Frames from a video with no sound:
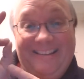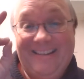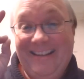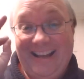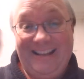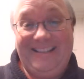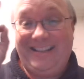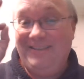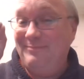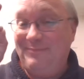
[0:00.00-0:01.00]
That's
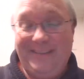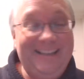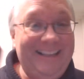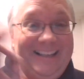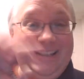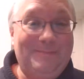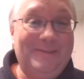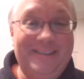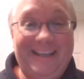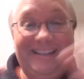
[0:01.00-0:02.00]
completely
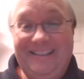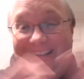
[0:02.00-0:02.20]
spontaneous.